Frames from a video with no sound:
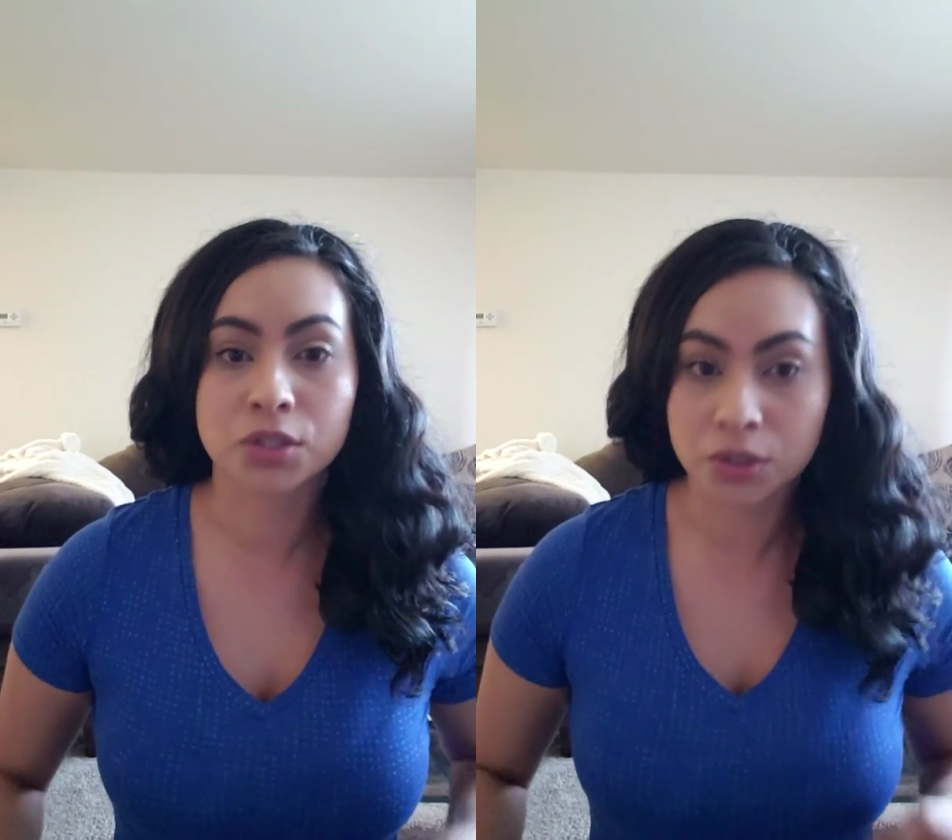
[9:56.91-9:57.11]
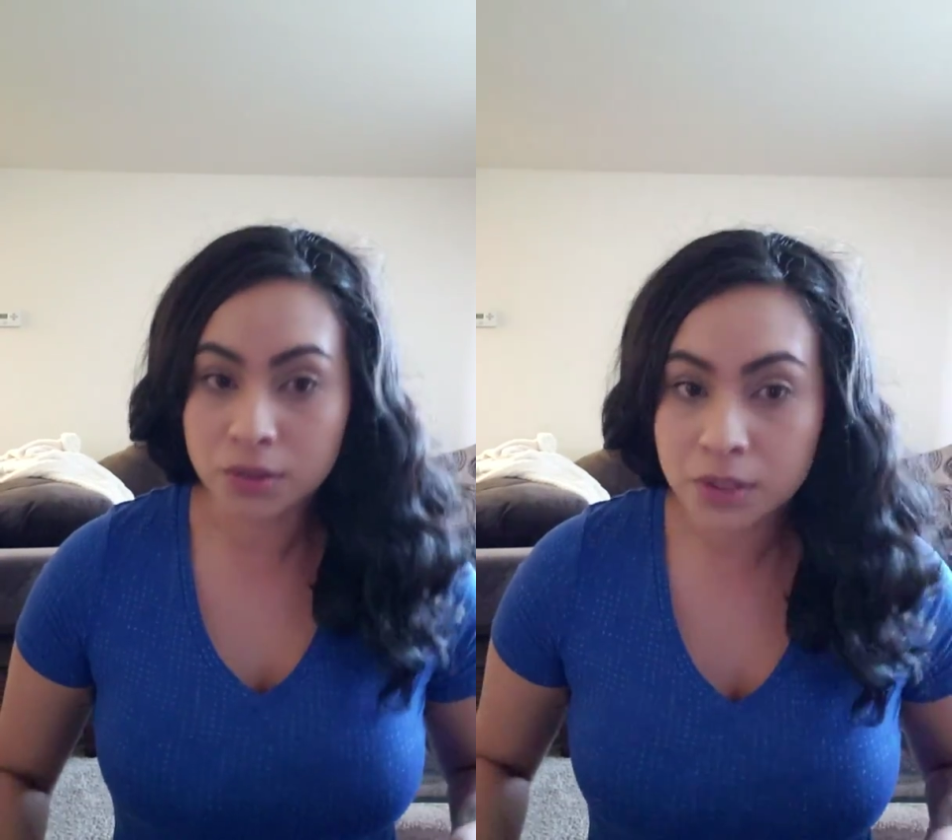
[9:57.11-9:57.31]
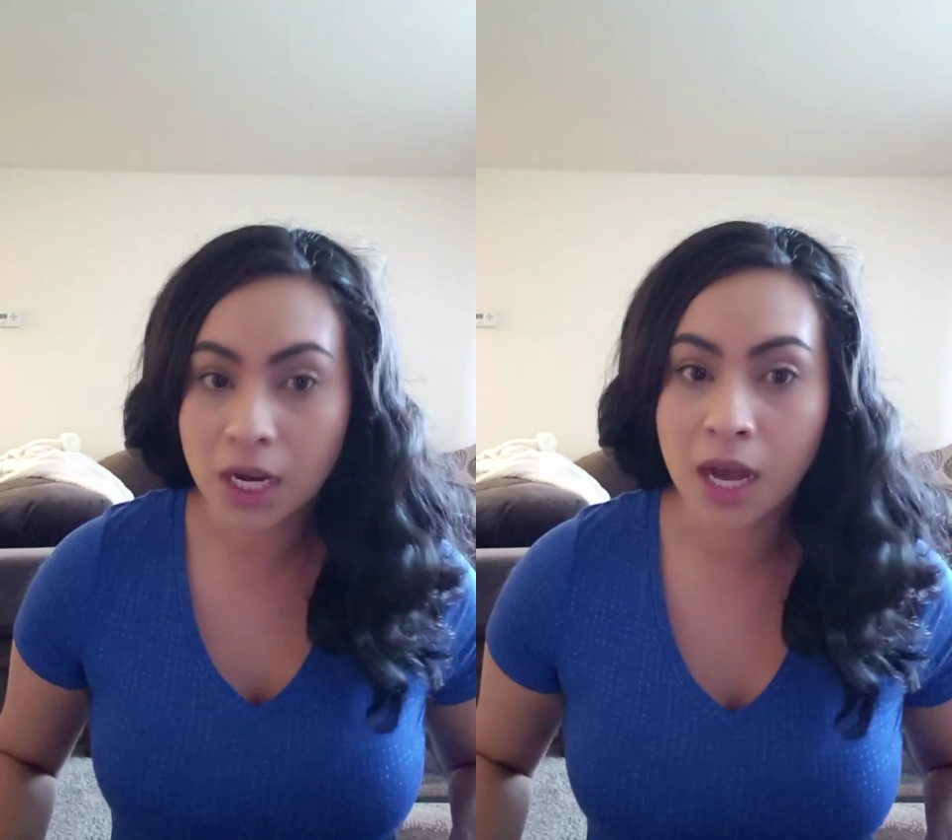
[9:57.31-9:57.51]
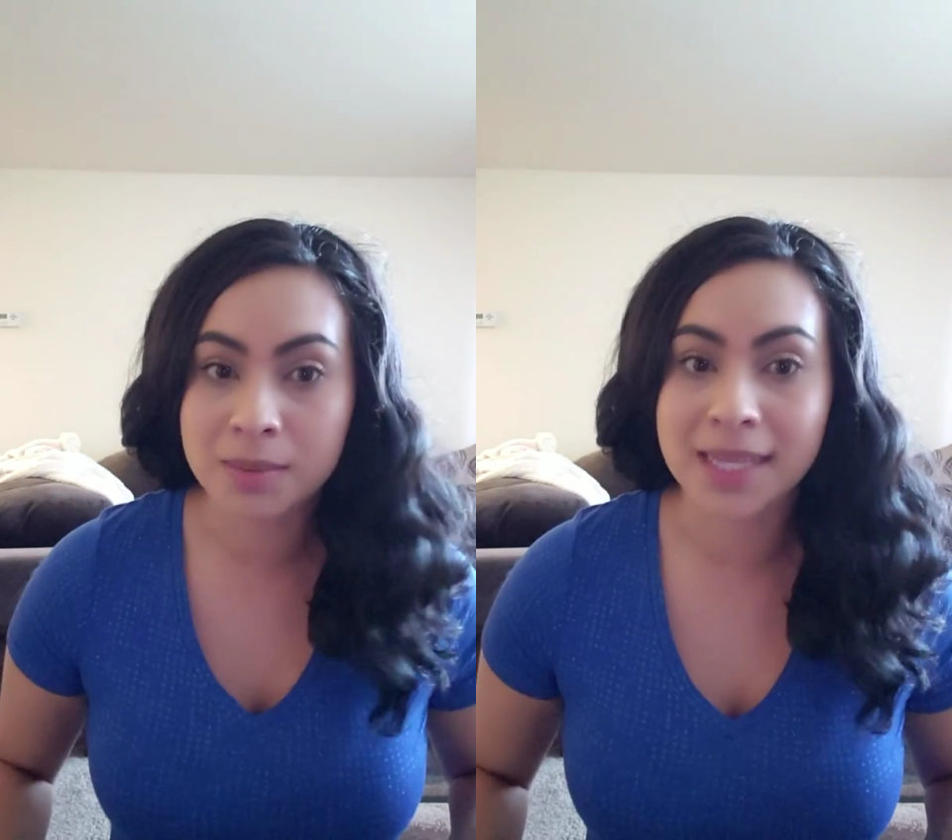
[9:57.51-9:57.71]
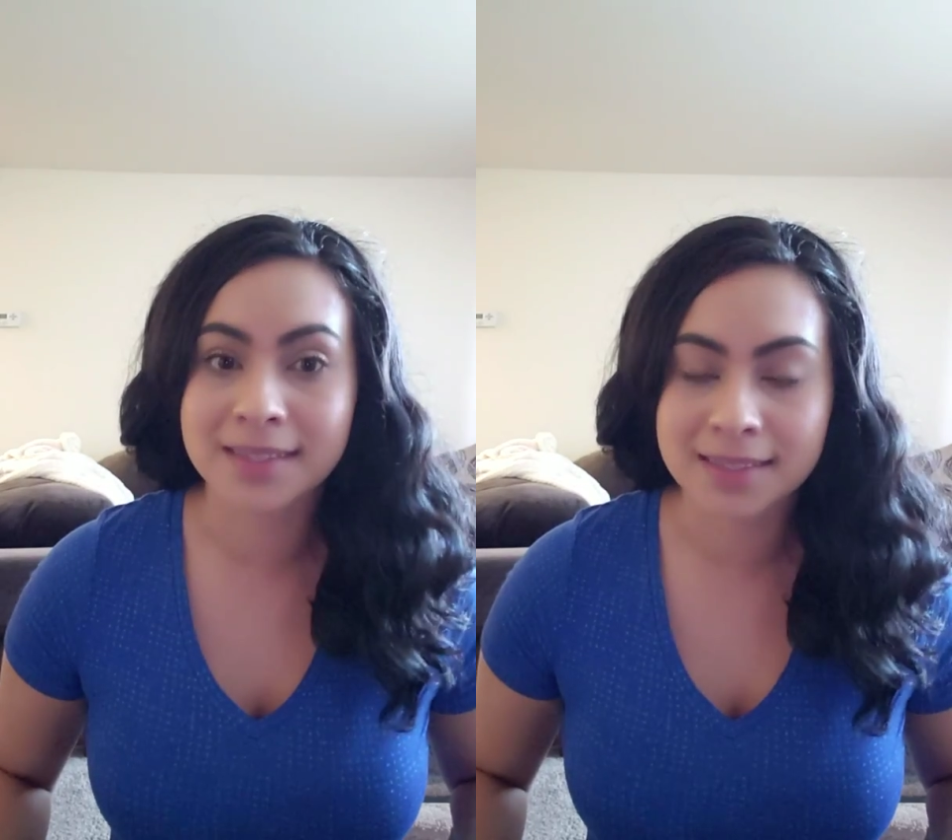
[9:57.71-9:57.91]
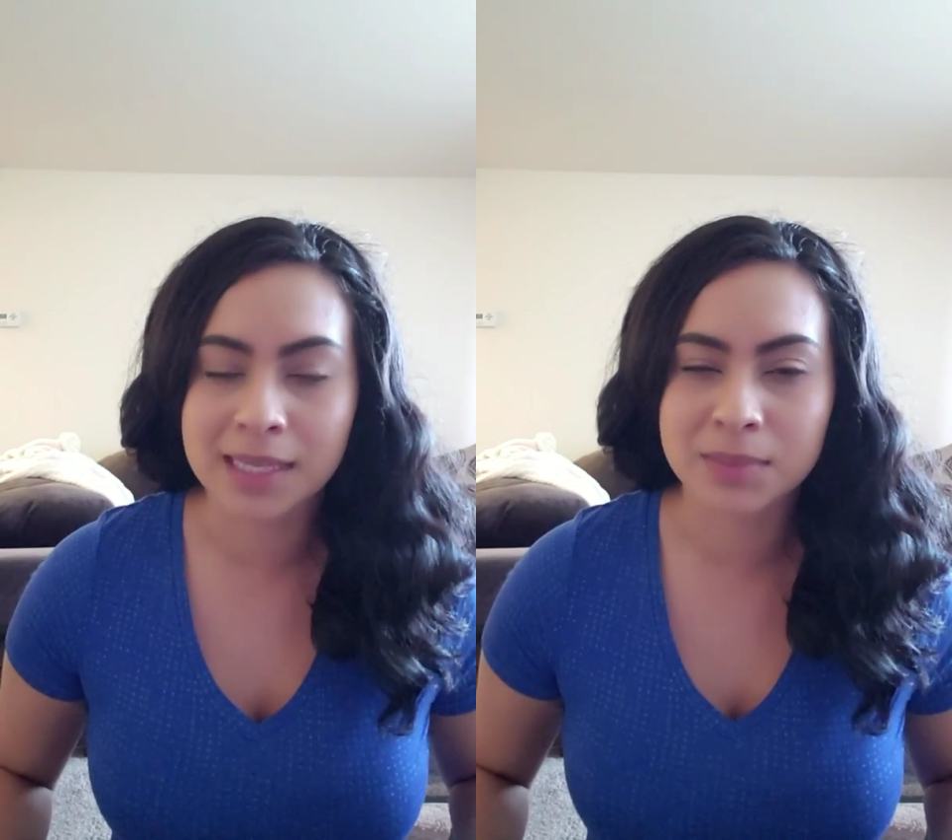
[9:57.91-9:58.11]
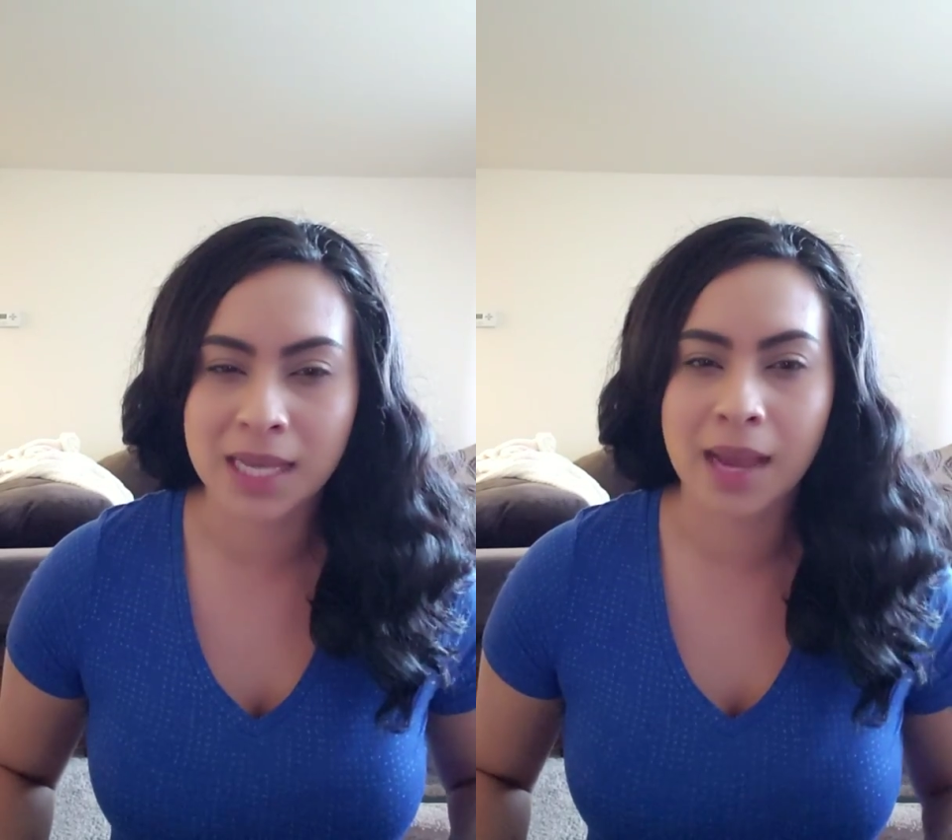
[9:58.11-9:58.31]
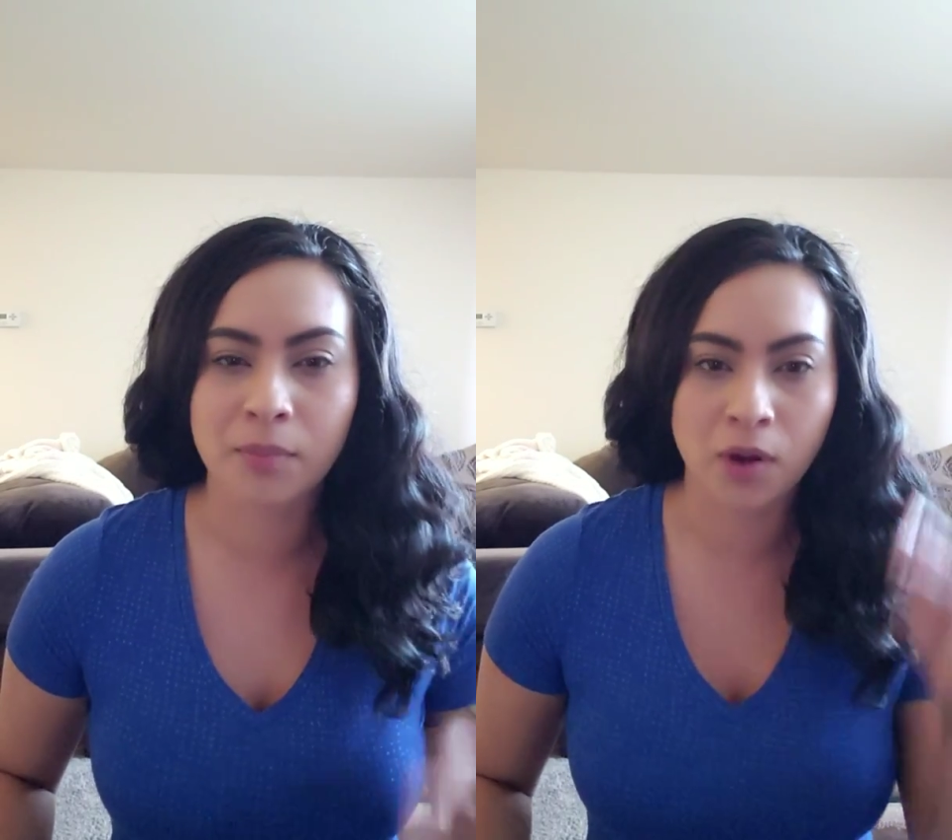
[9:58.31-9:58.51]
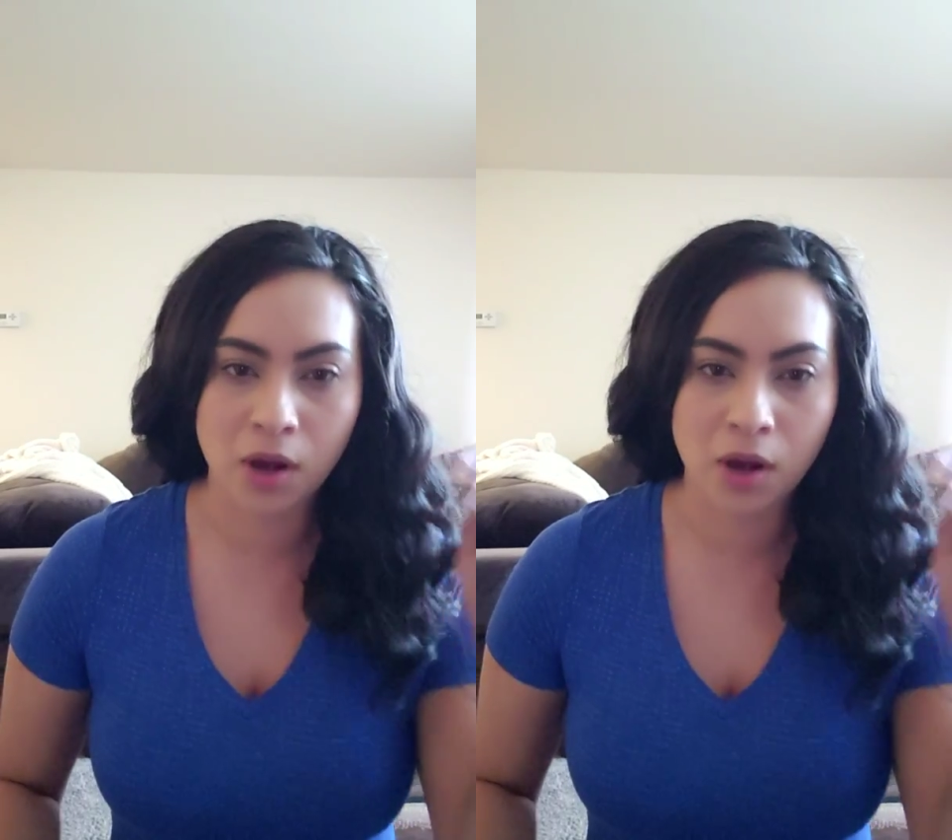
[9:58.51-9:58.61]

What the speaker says: 2 jobs at the same time